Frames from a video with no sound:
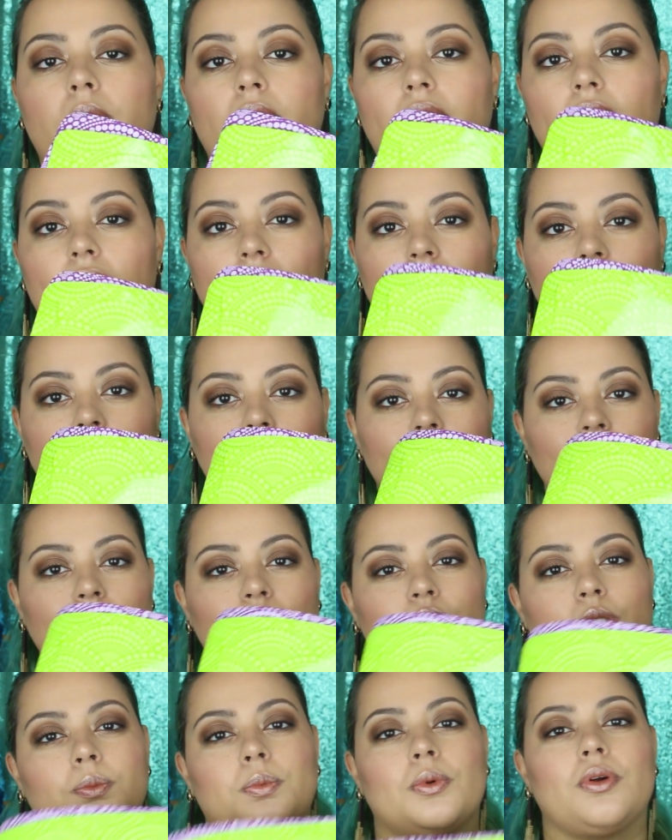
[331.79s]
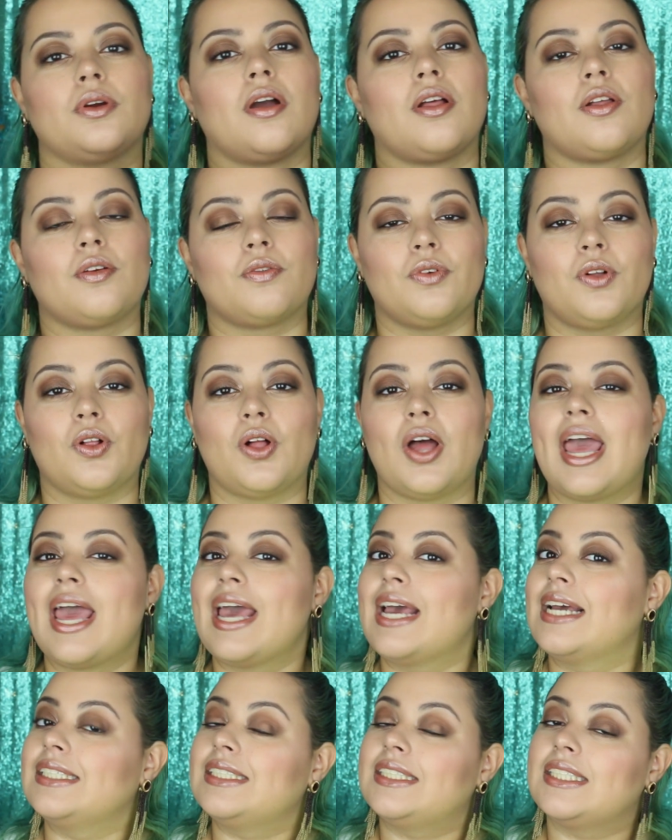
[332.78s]
bright and super colorful,
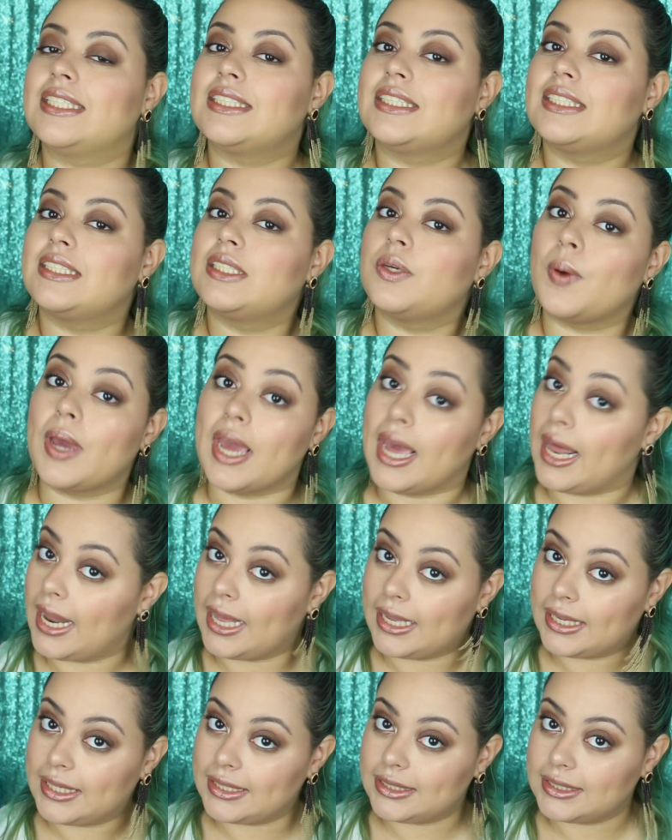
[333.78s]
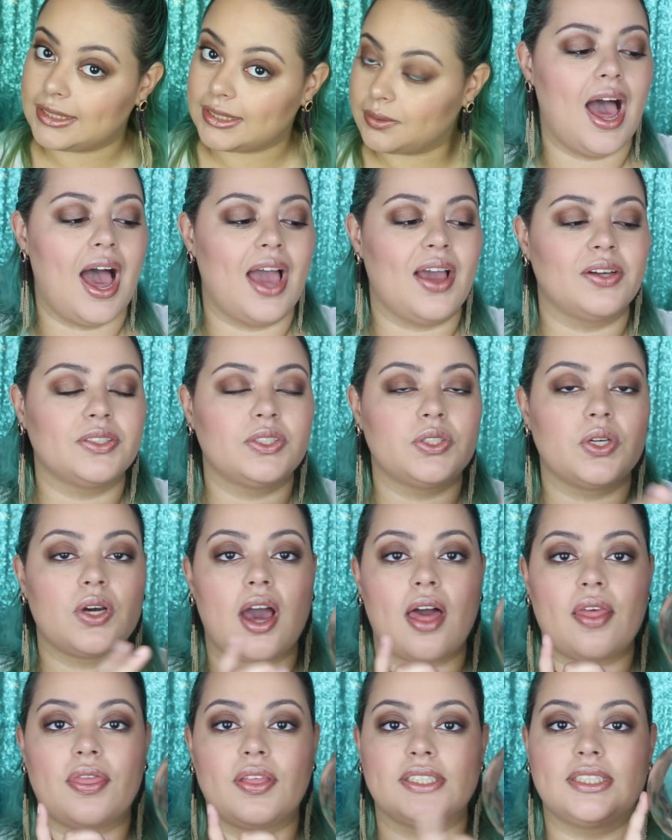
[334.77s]
just the way I like it. I also
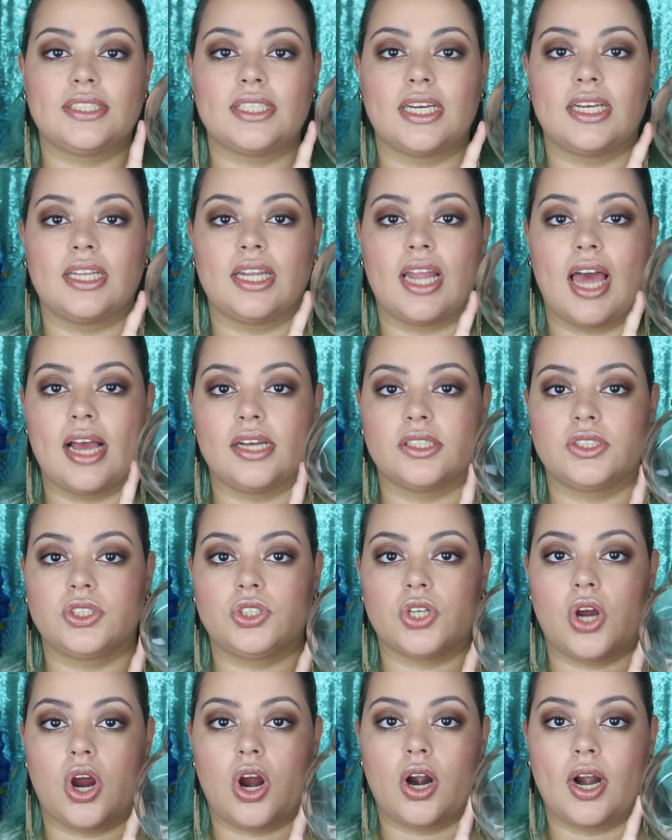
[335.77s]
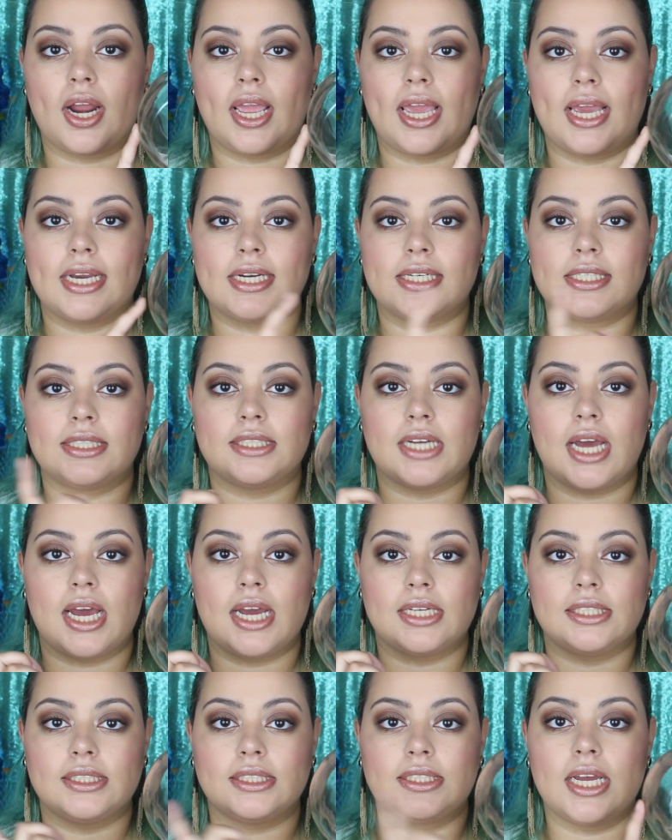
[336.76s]
got this glass jar, and
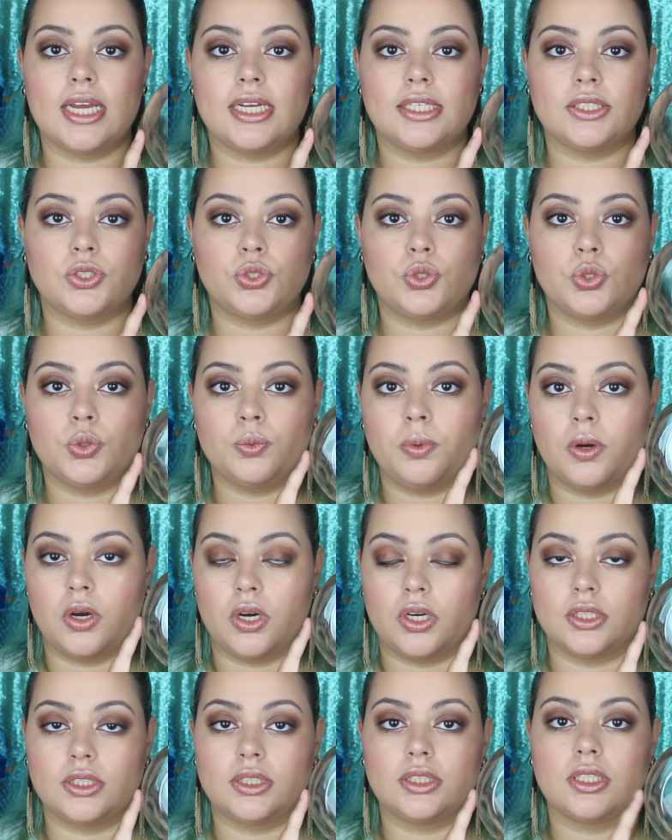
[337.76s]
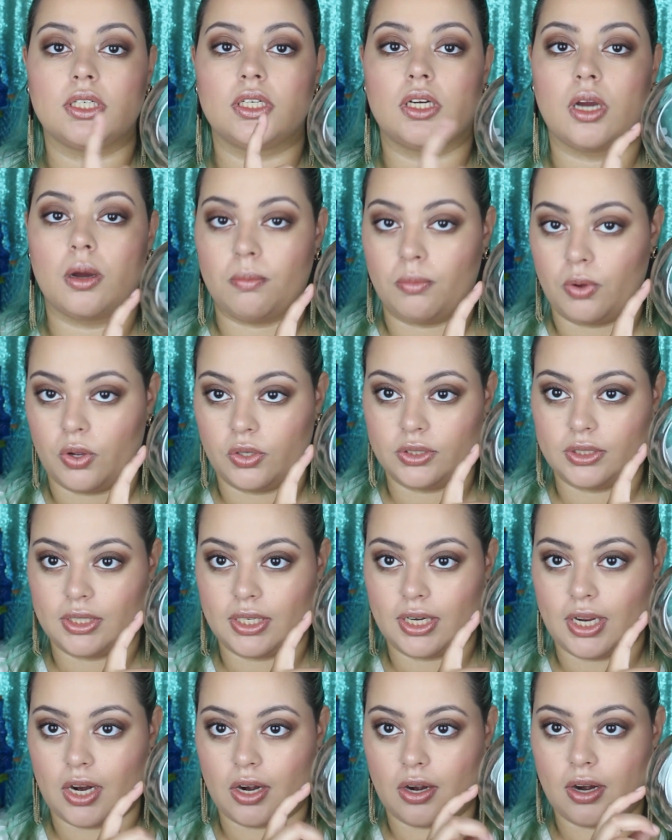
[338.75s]
I intend to put gumballs
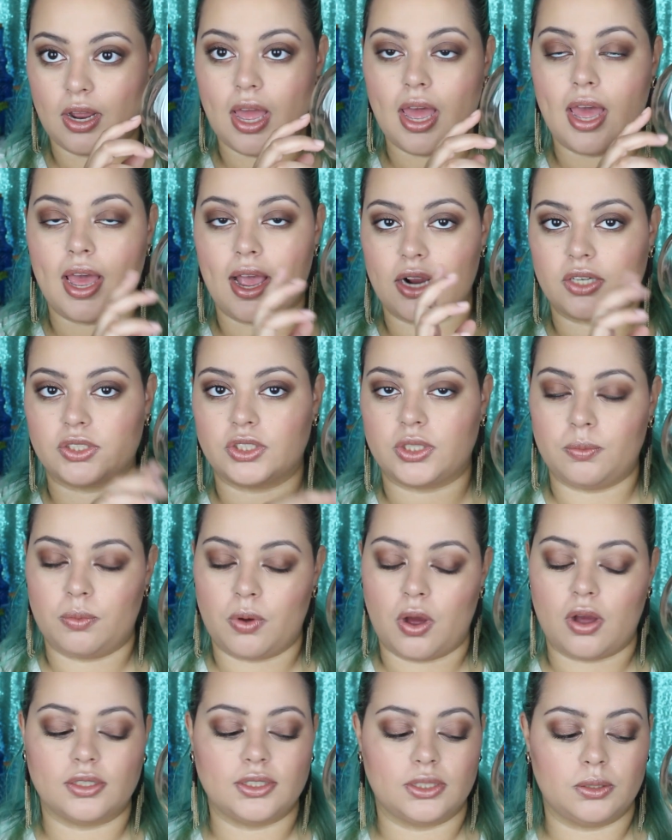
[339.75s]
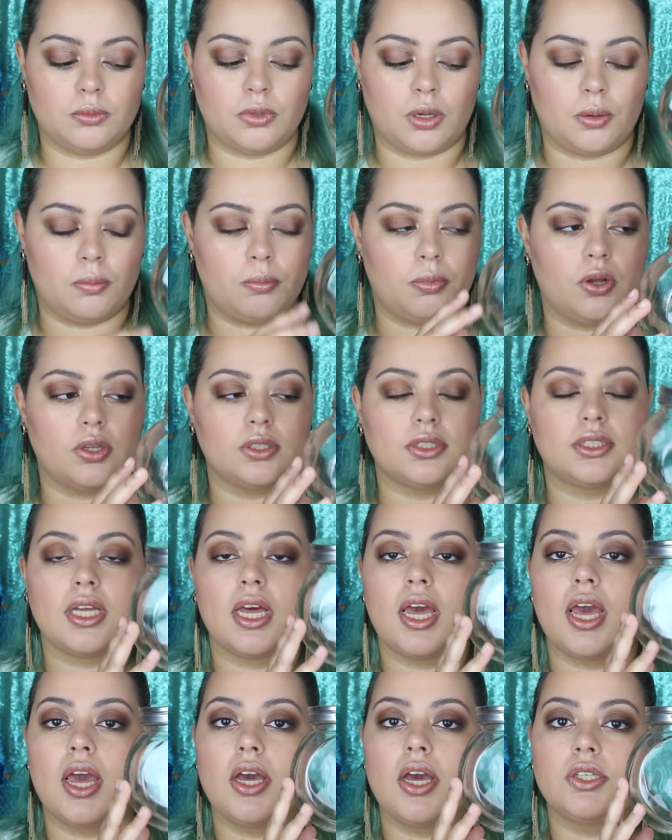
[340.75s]
in here. I actually bought some gumballs.
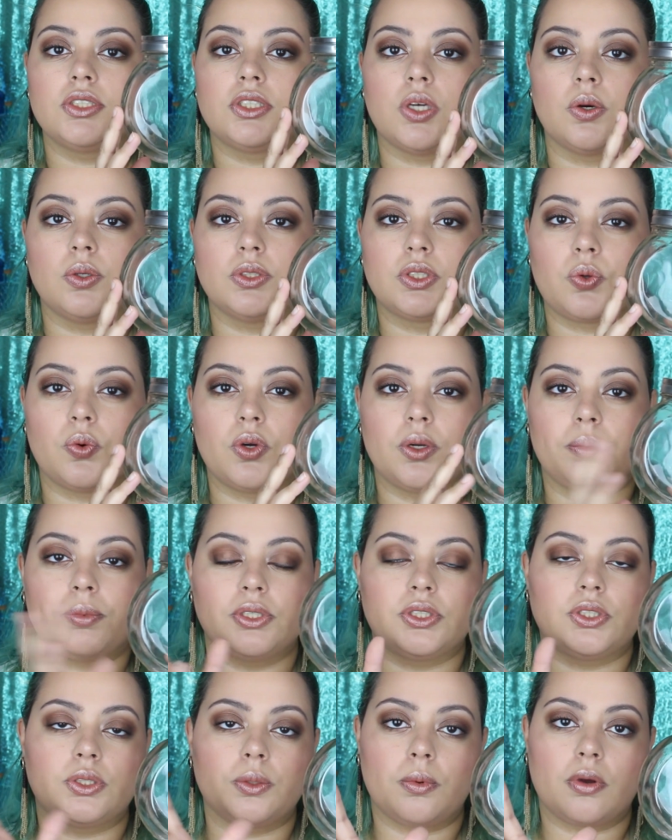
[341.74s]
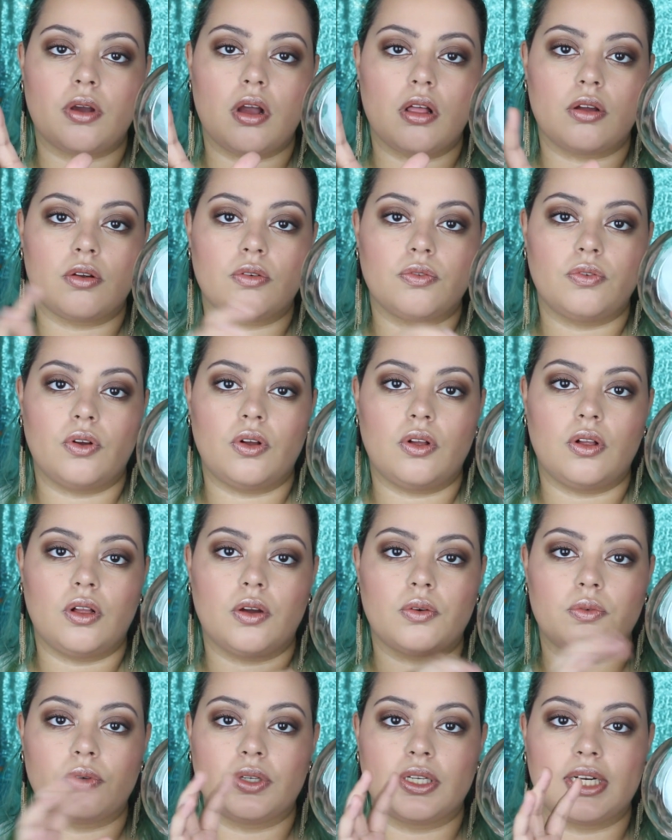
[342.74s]
So it's going to be super
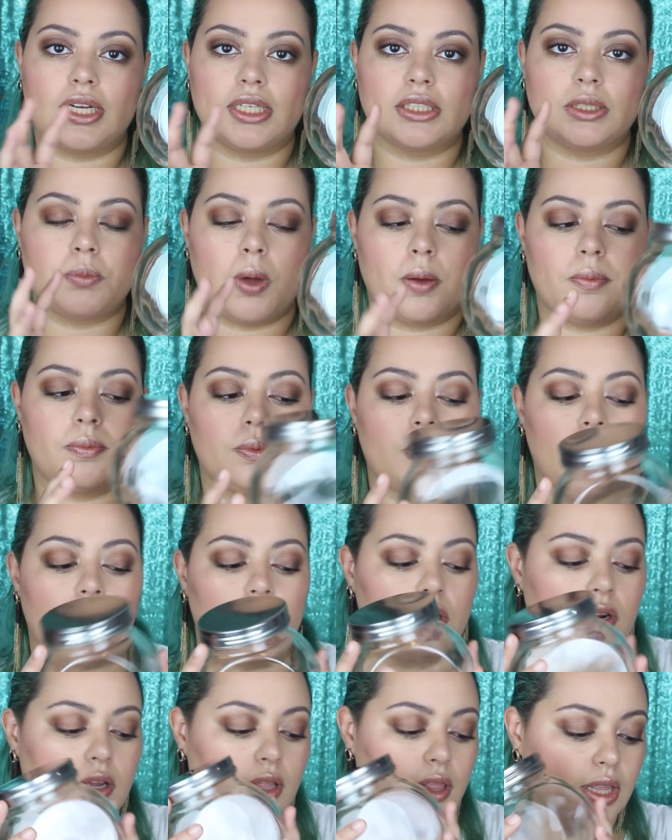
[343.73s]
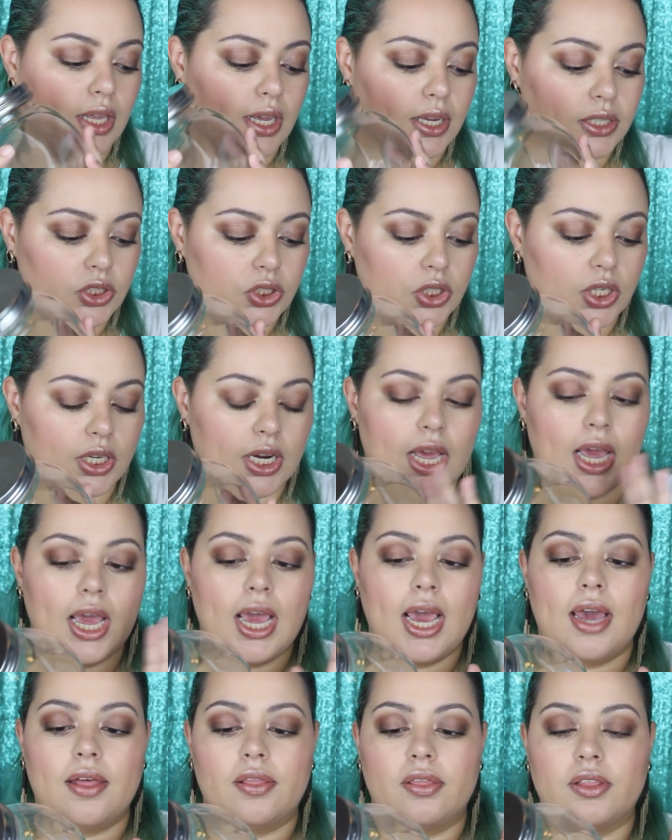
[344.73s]
colorful, a really nice pop of color in the kitchen,
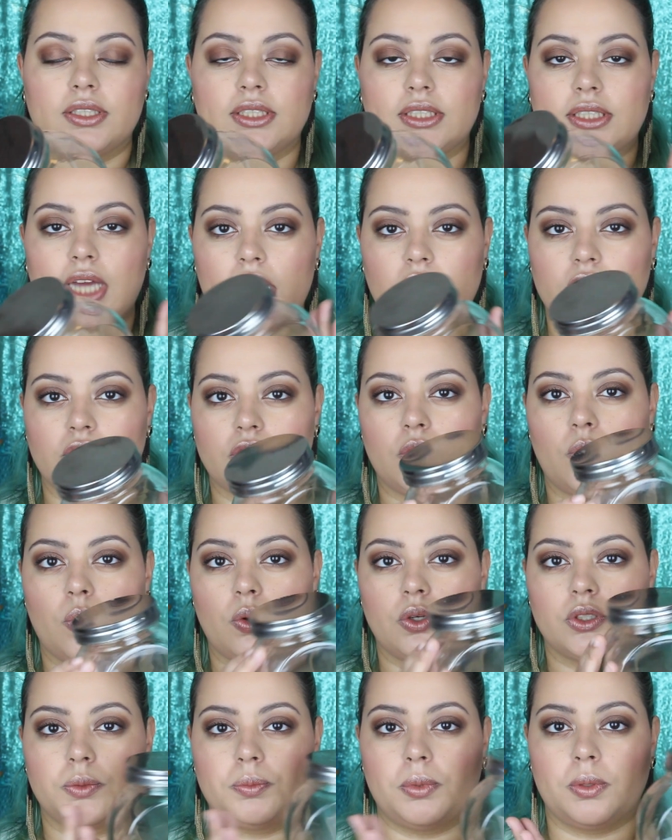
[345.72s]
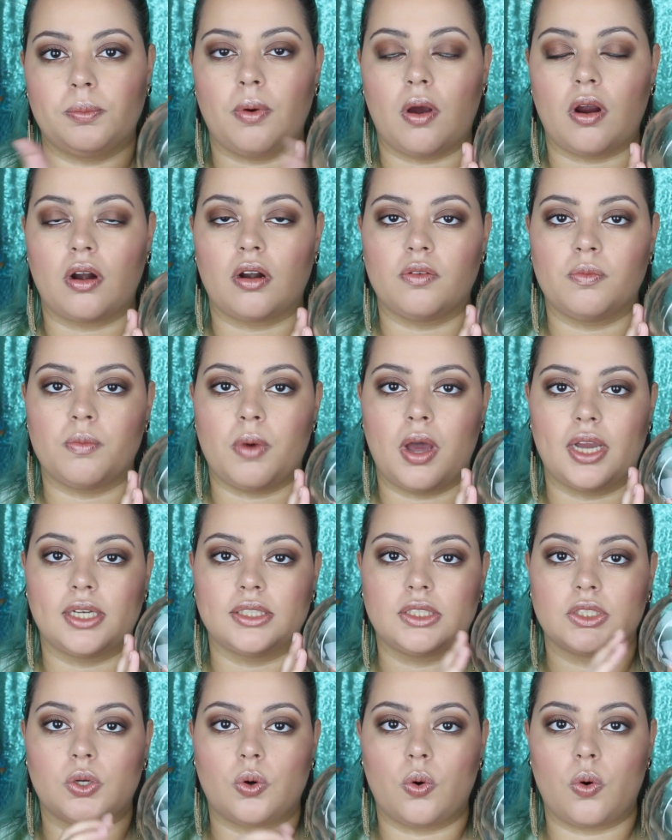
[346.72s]
and this is actually going to be part of my
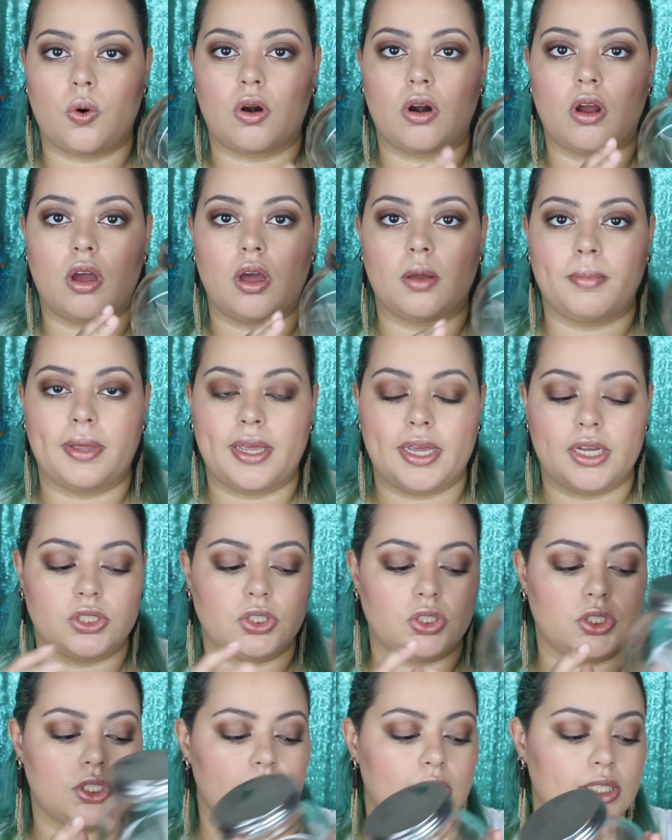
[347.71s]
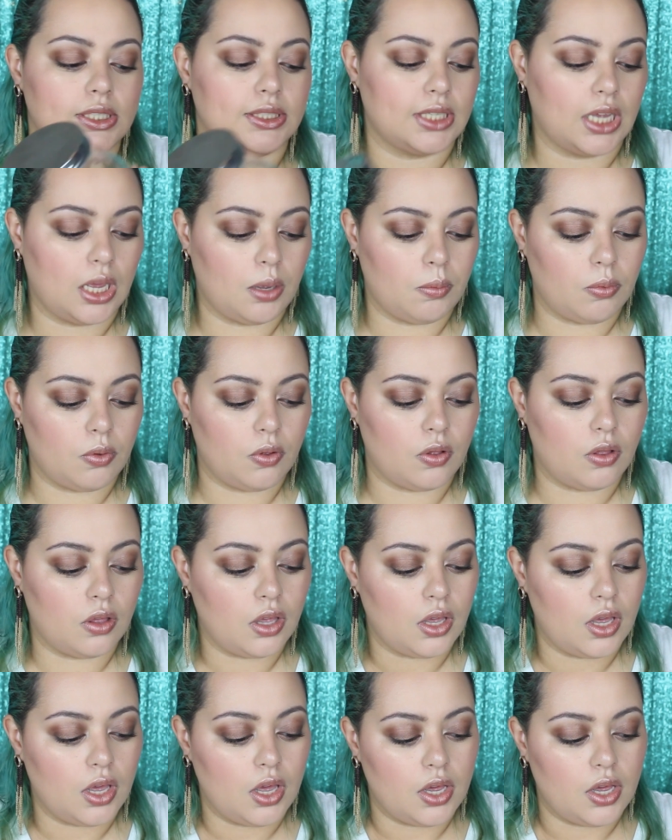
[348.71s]
decor on my kitchen table.